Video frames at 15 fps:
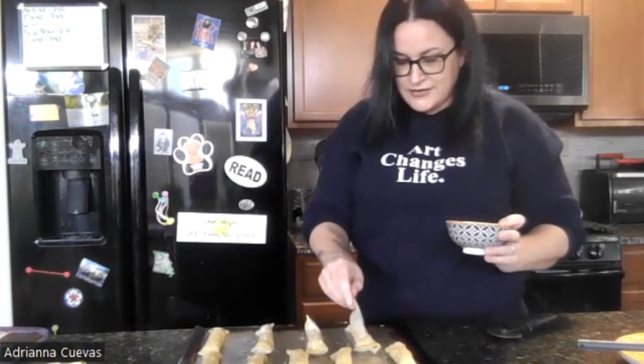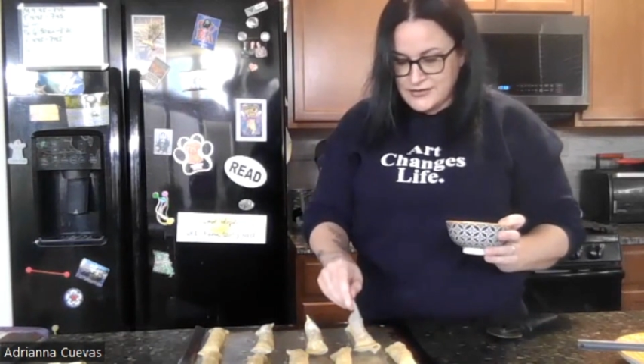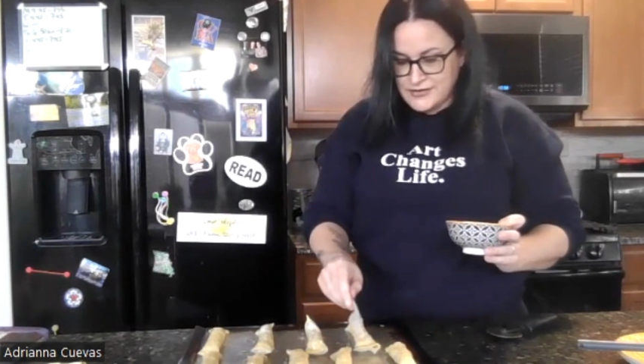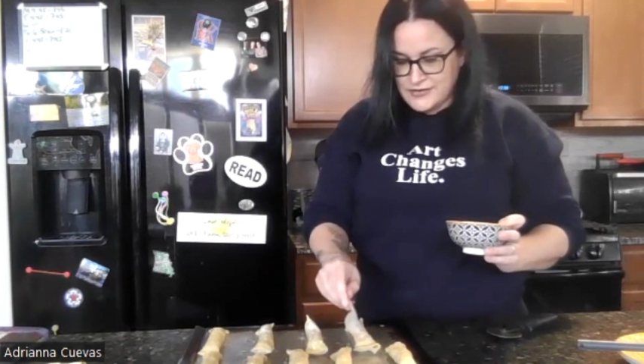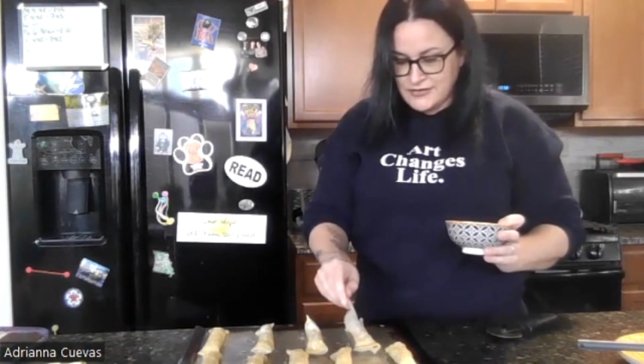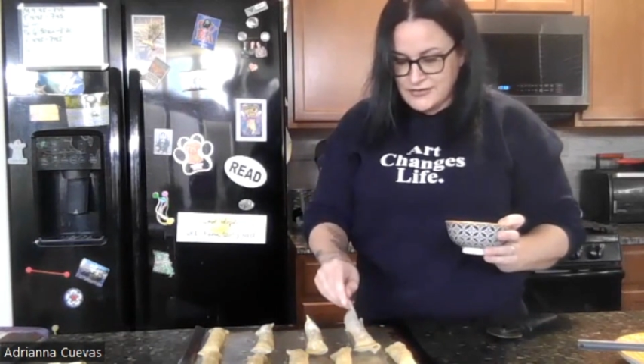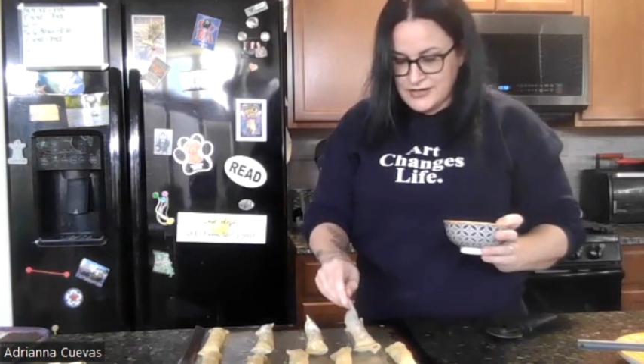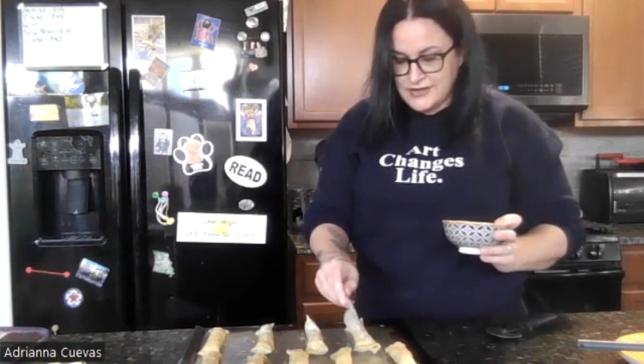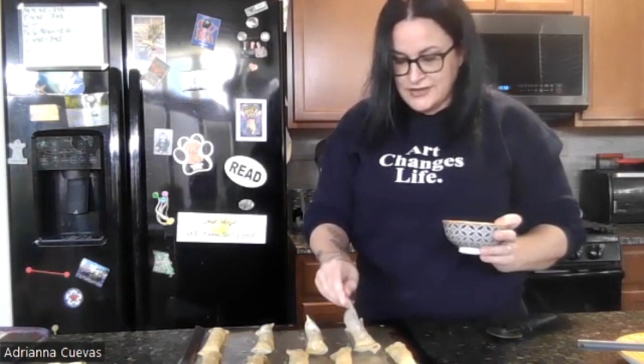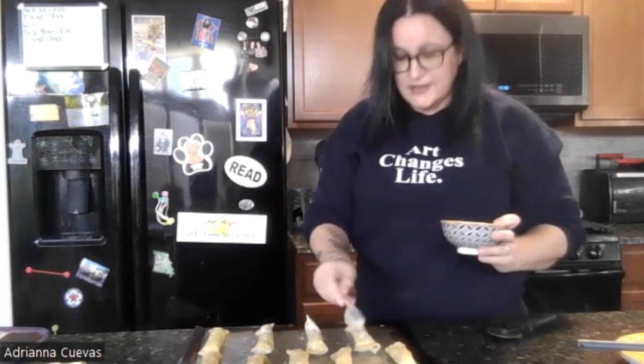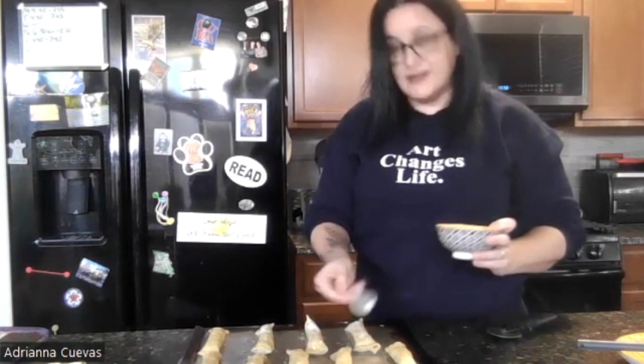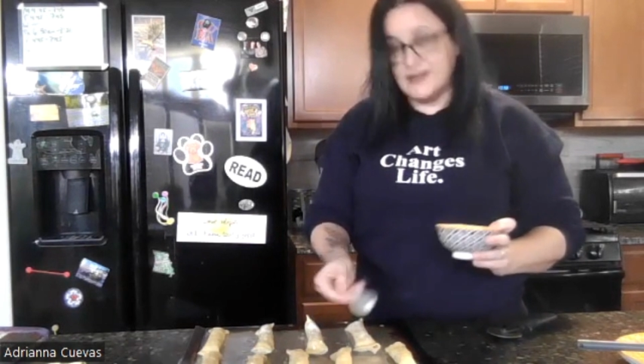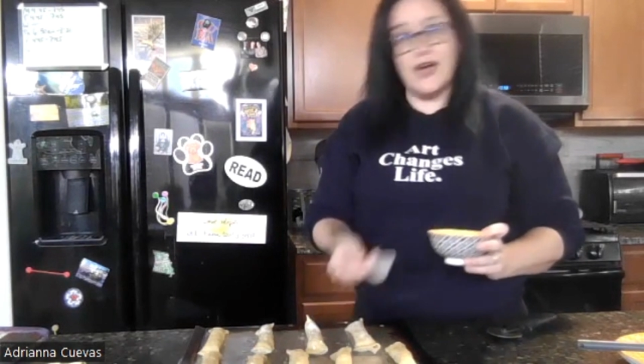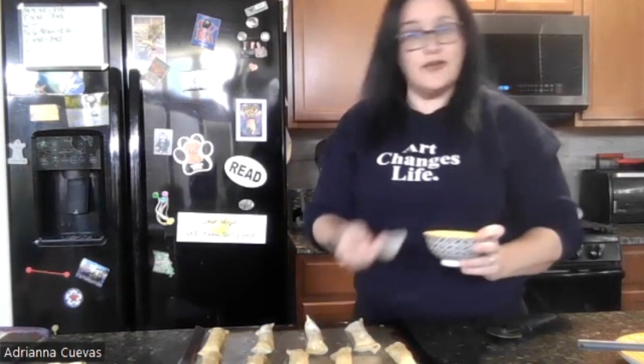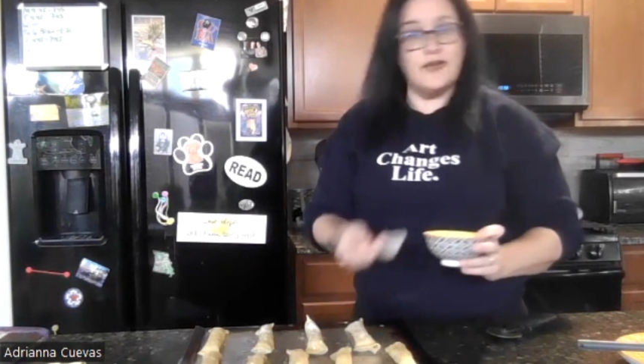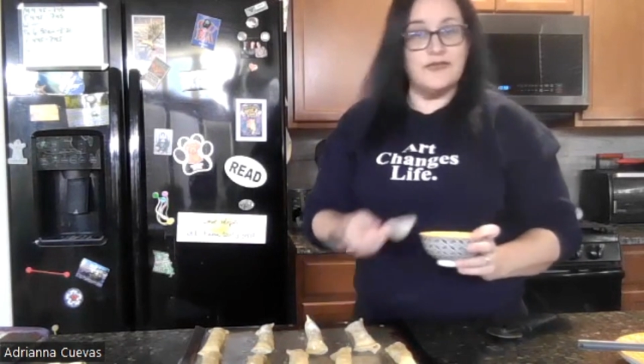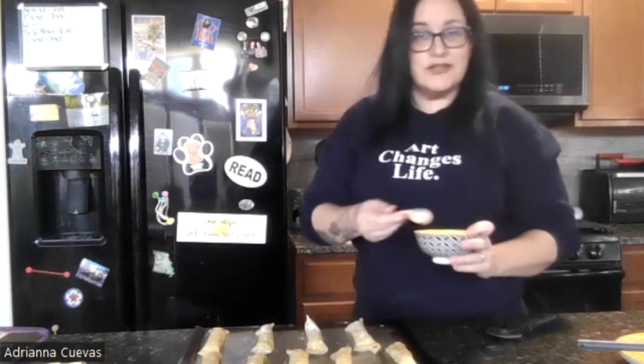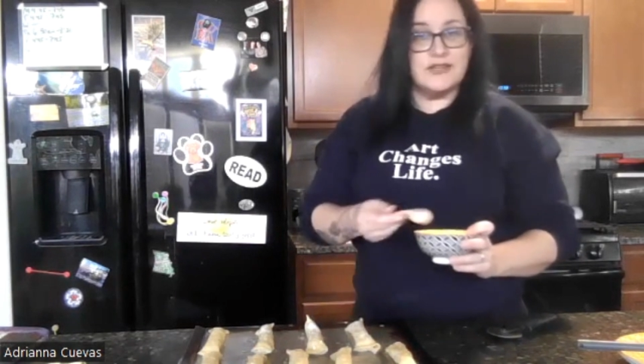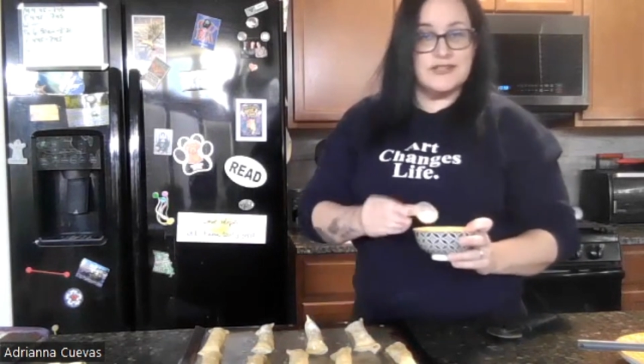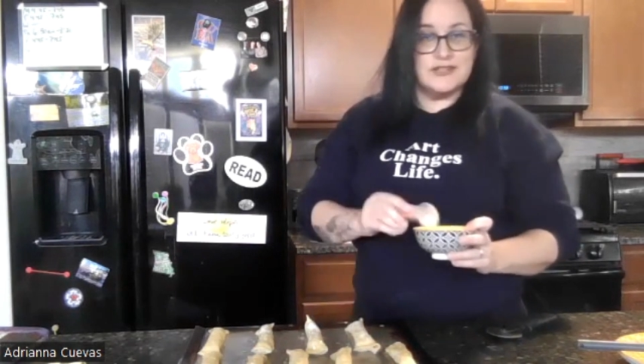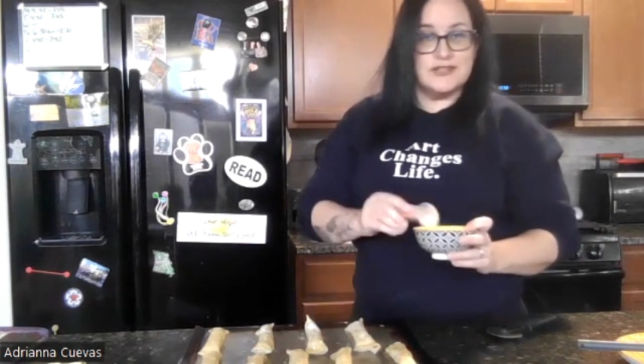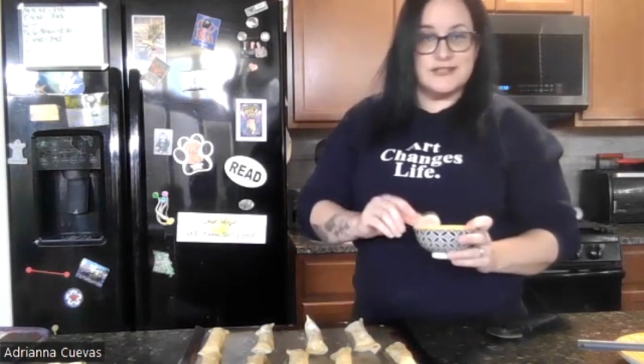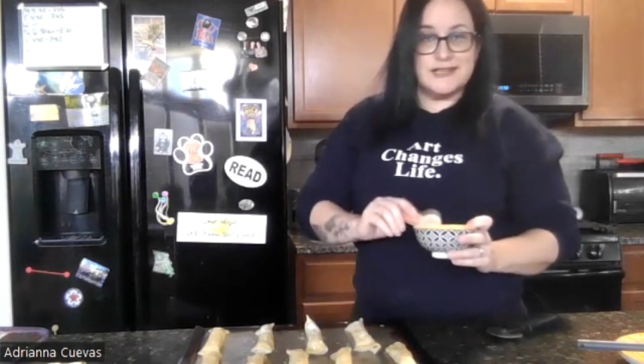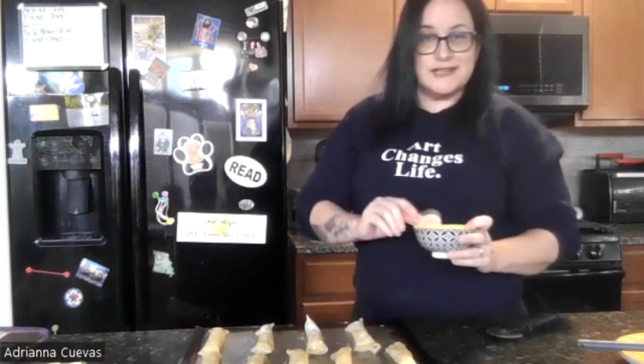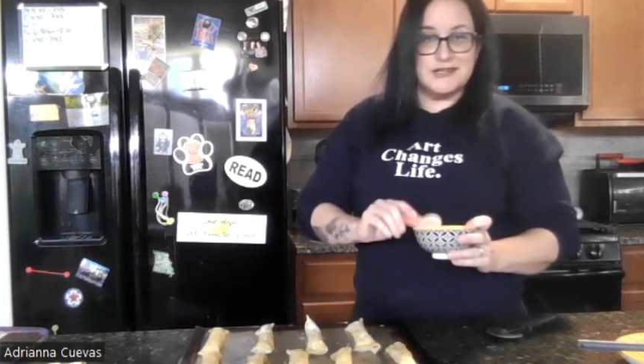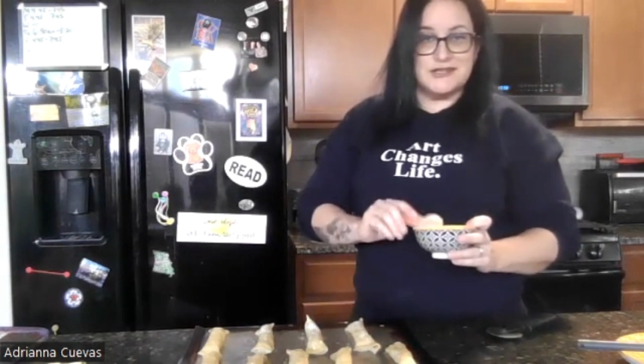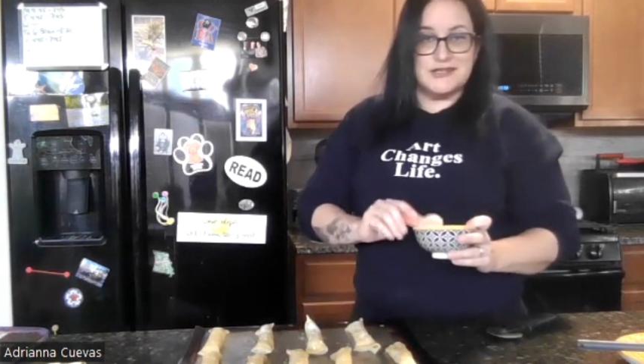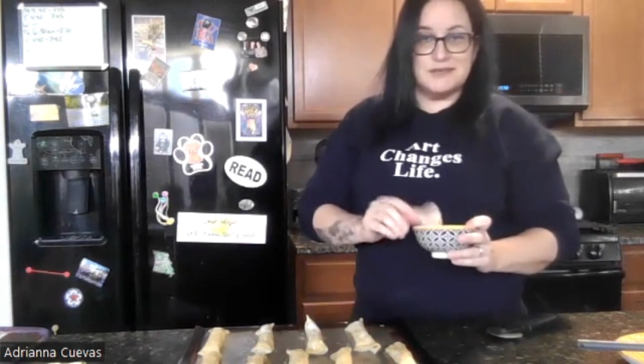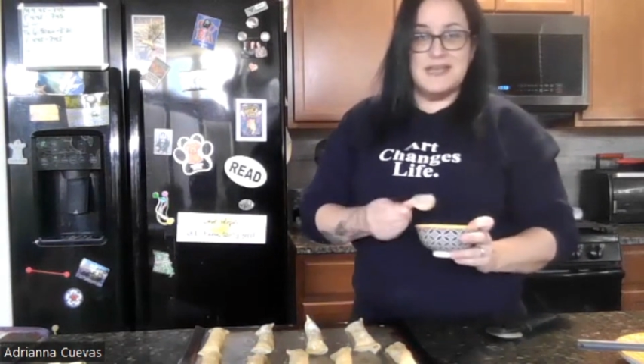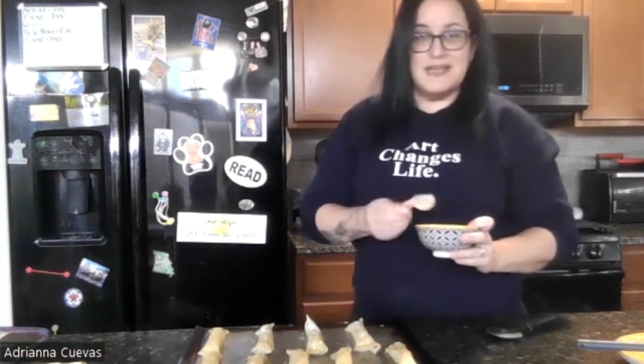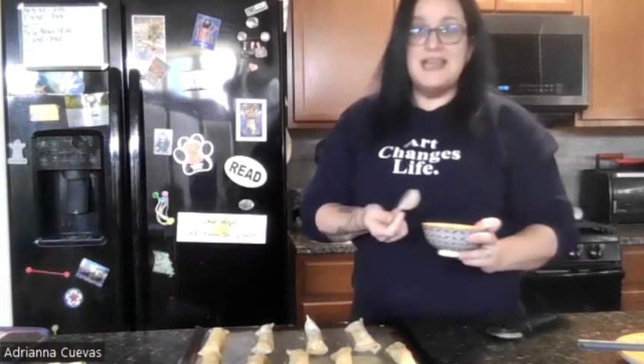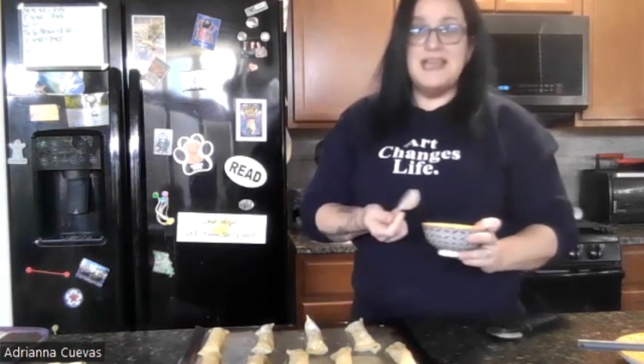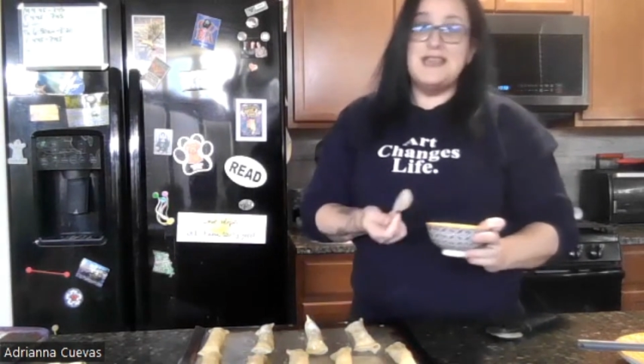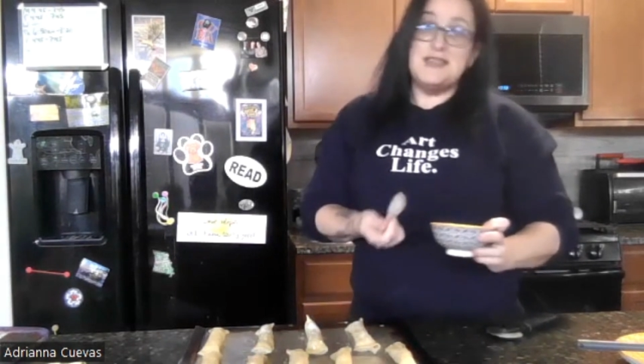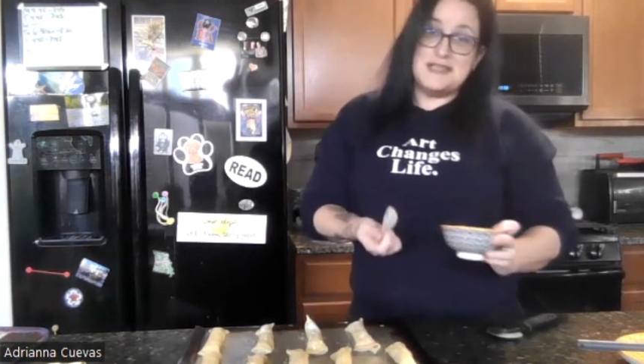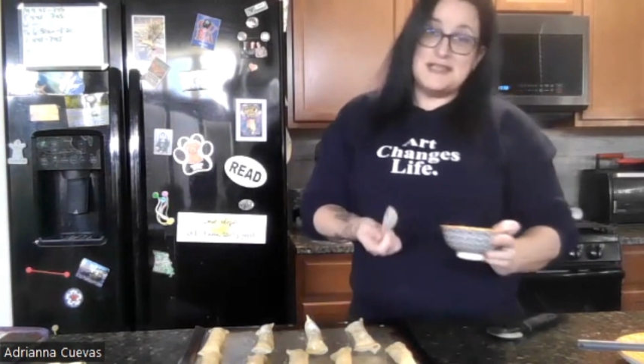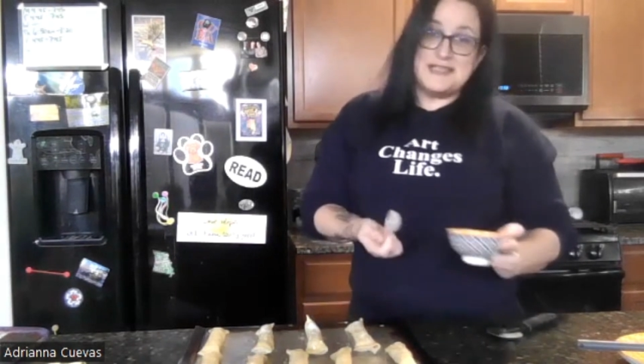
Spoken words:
in the nonfiction section, things